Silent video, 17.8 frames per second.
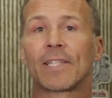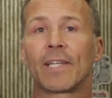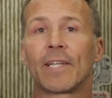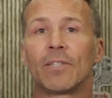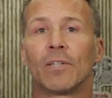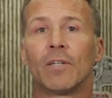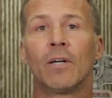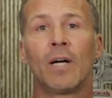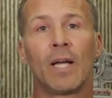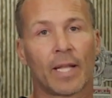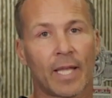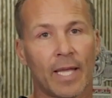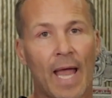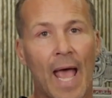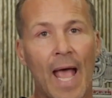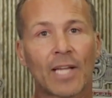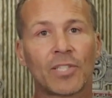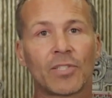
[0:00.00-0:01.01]
signal can
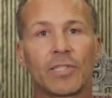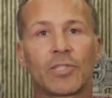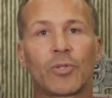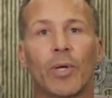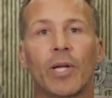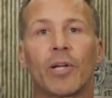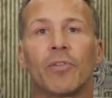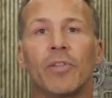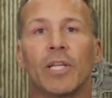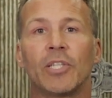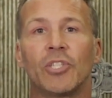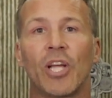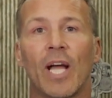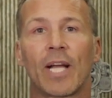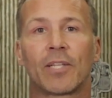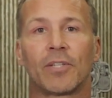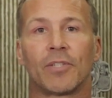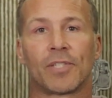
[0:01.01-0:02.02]
actually trigger the
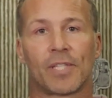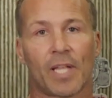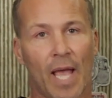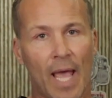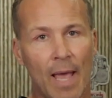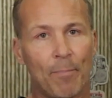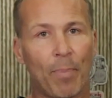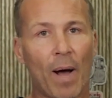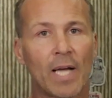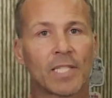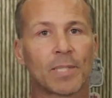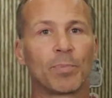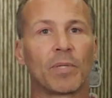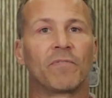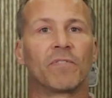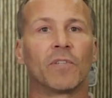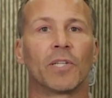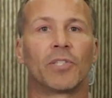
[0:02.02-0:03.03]
injectors and
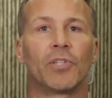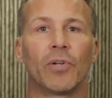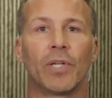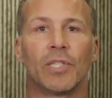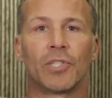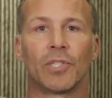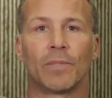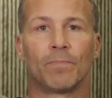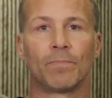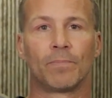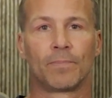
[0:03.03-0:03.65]
possibly flood your engine.